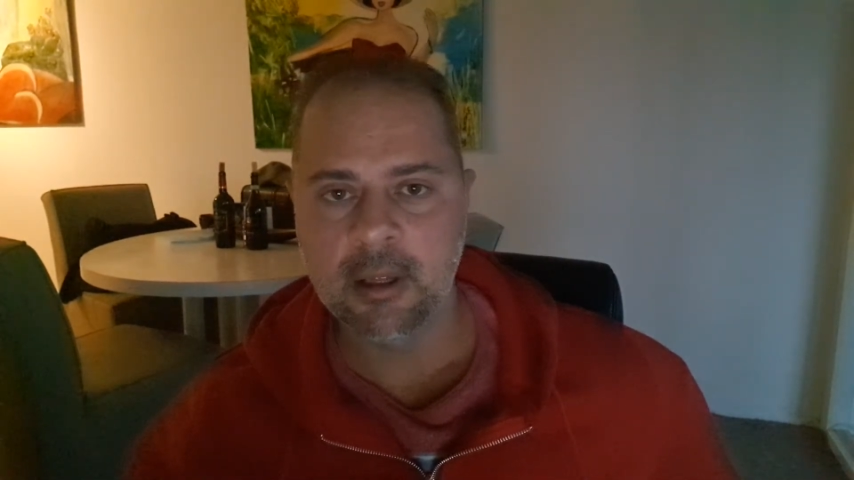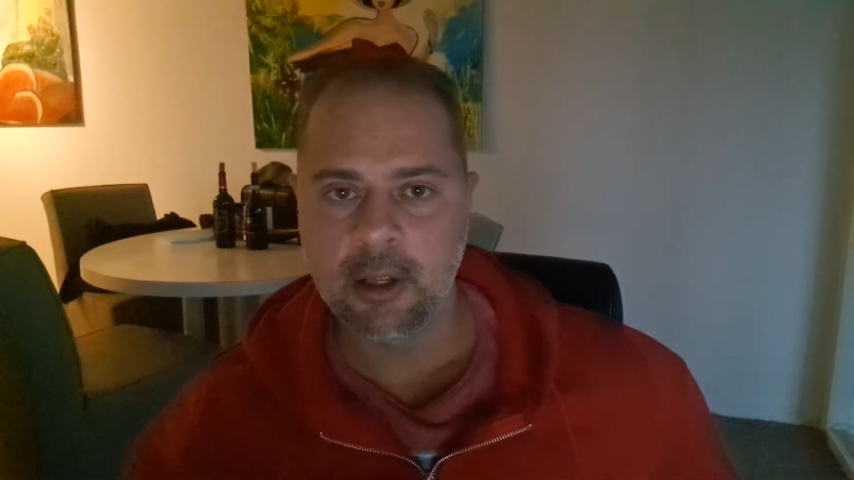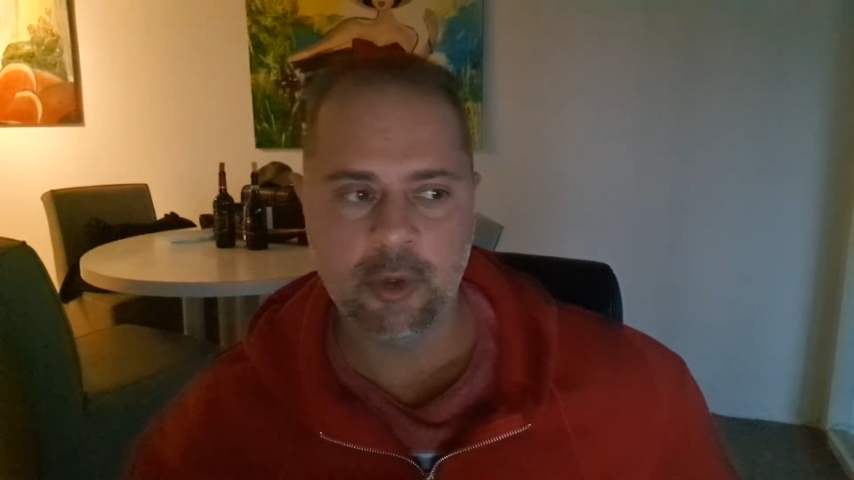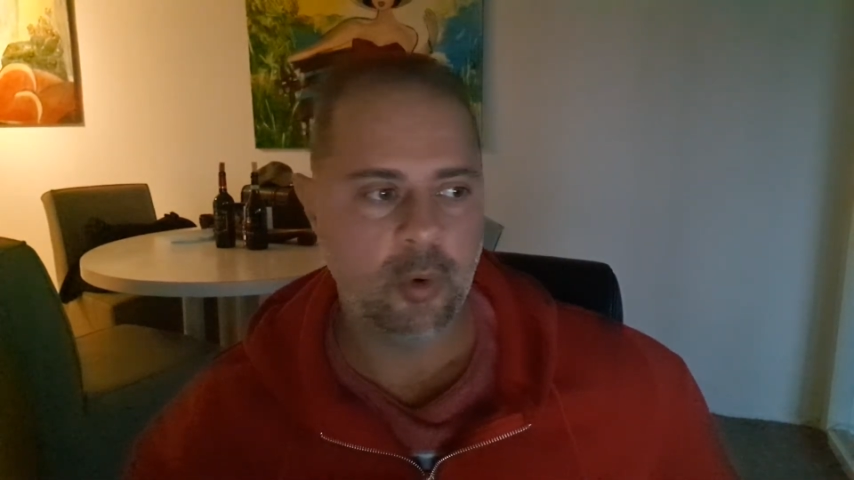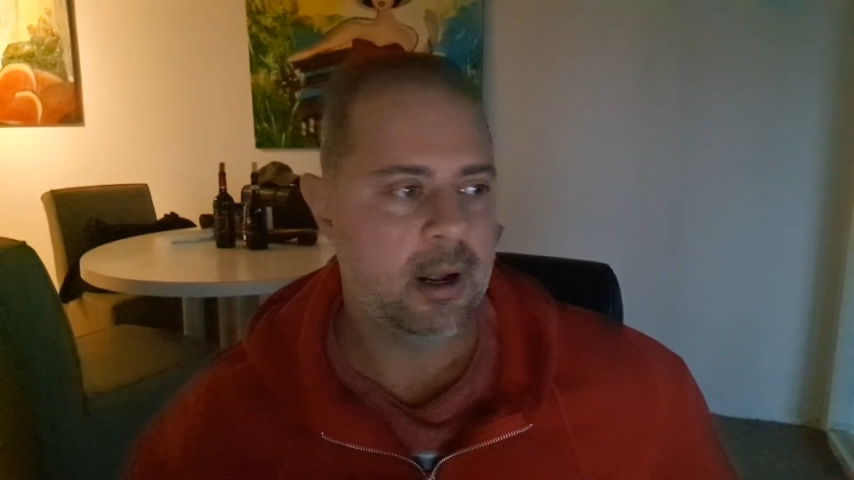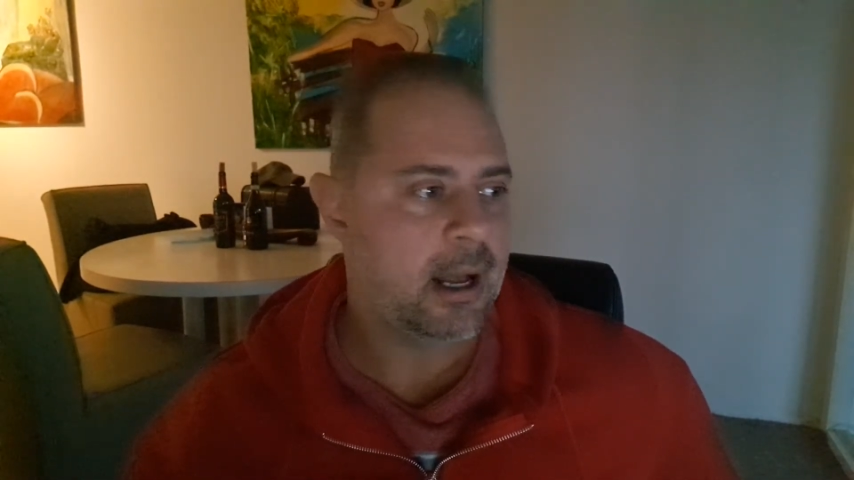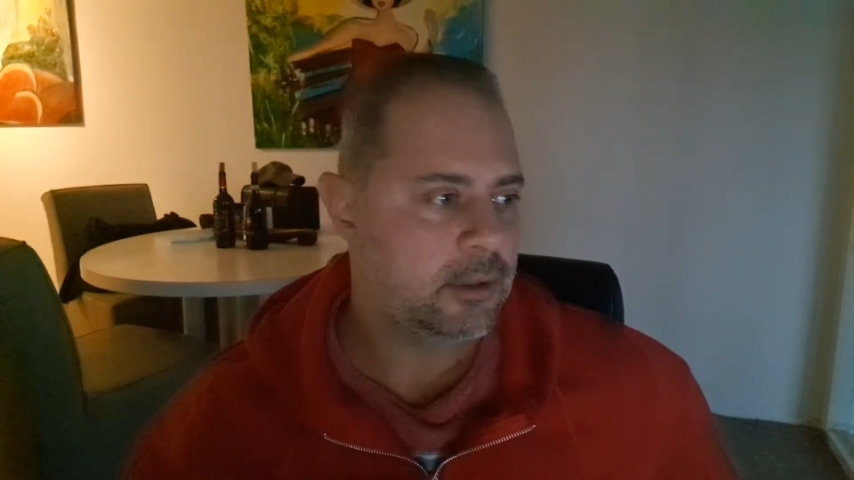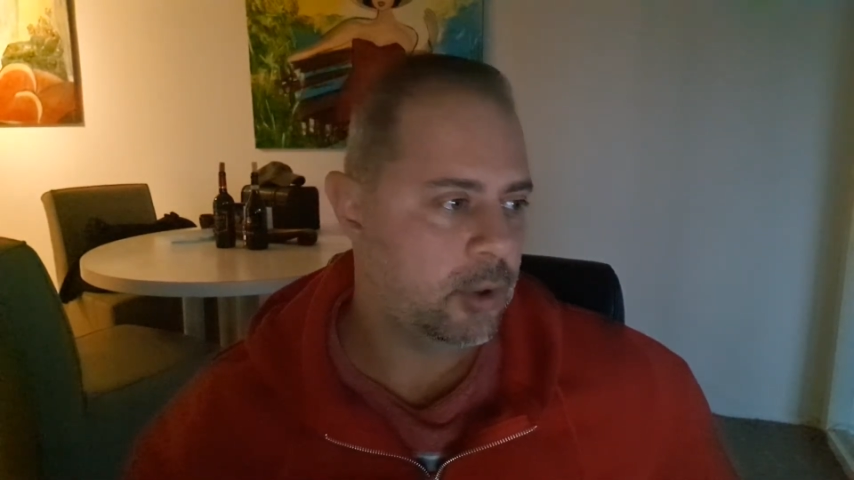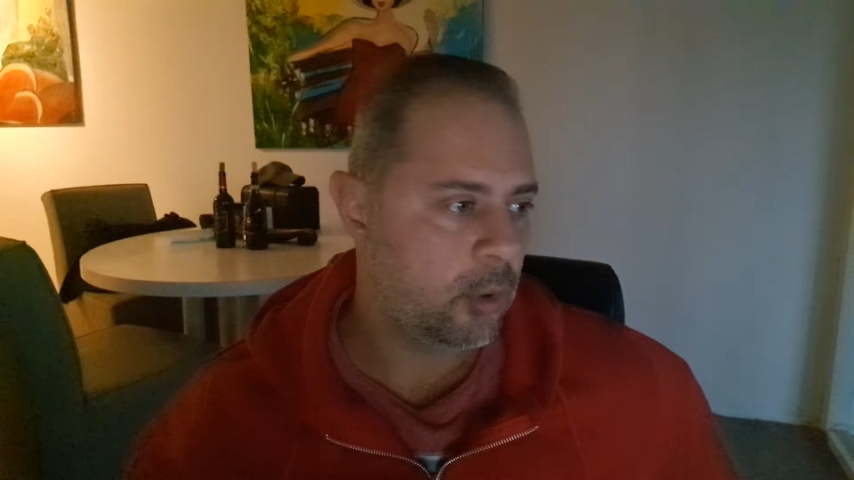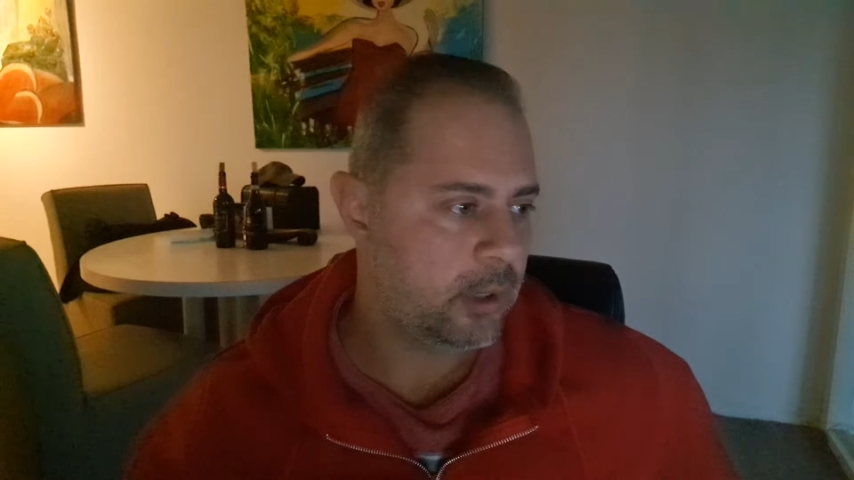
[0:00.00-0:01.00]
You
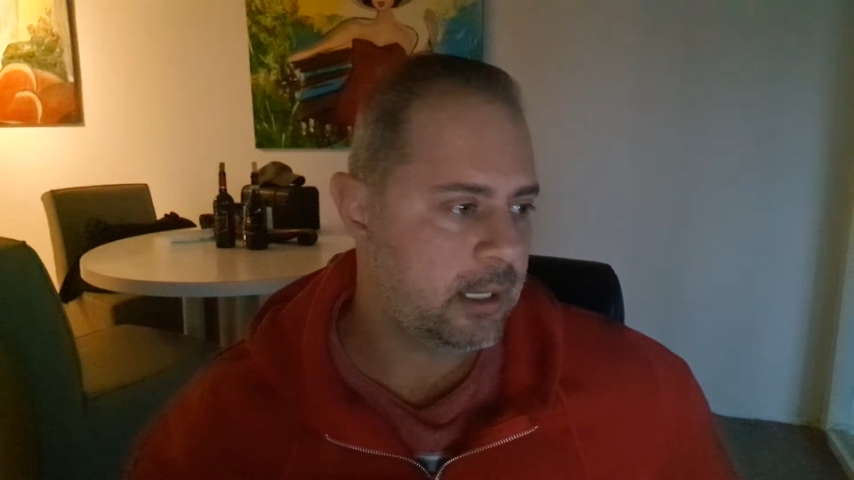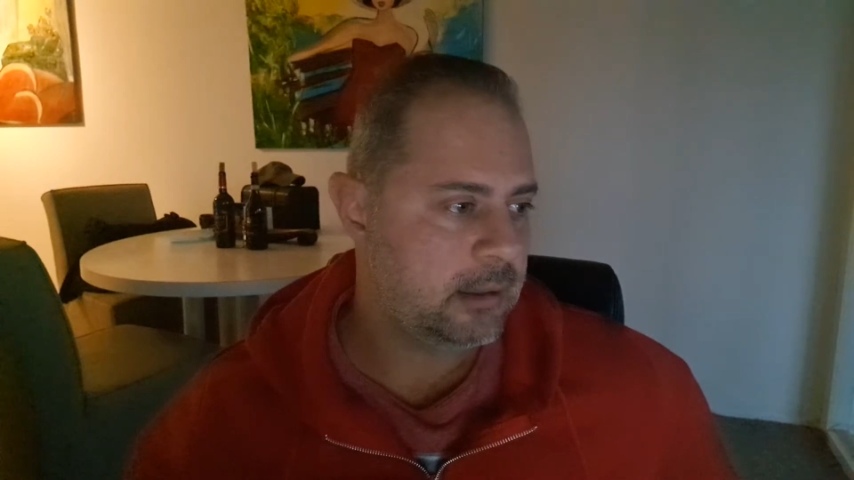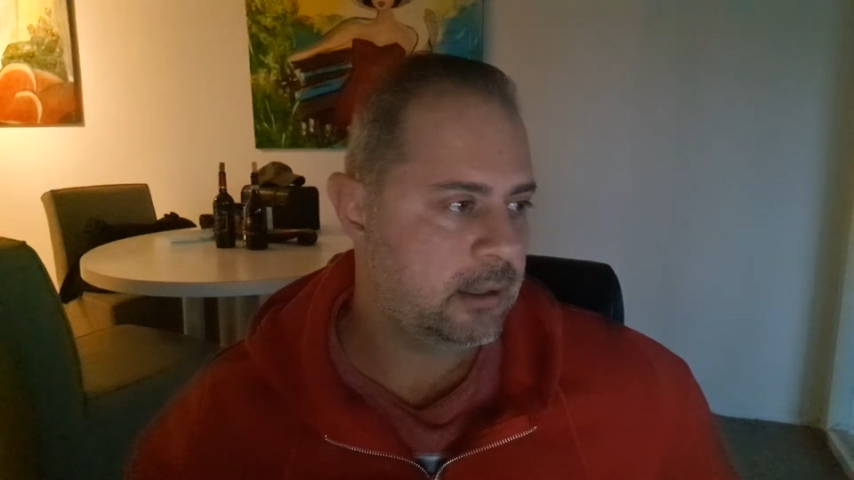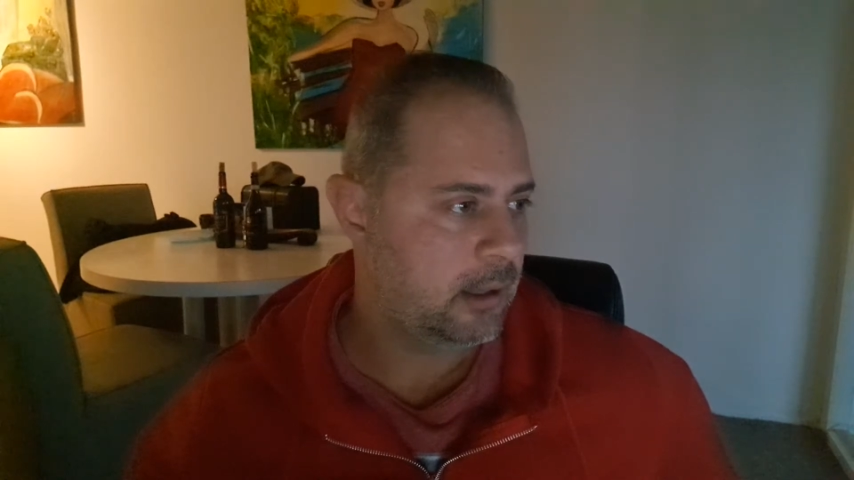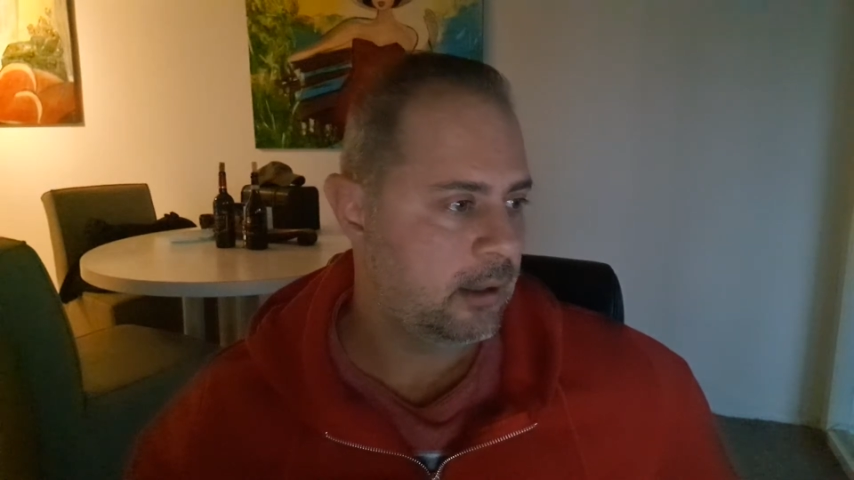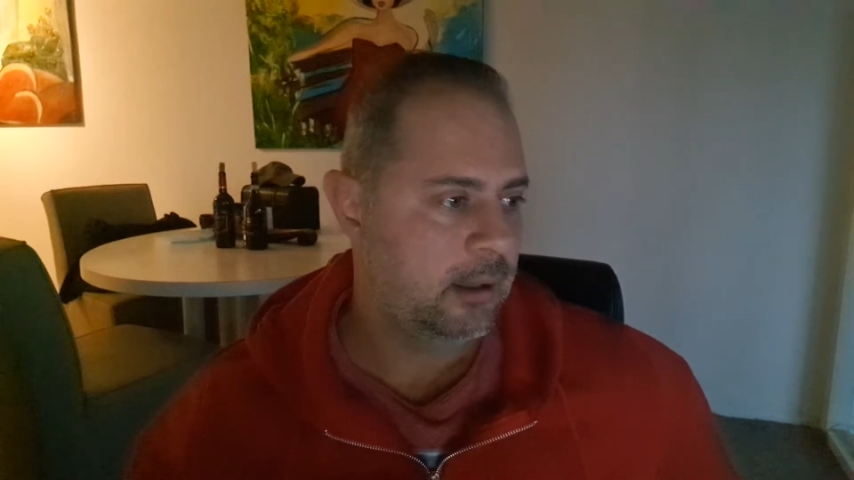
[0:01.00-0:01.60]
can't go eat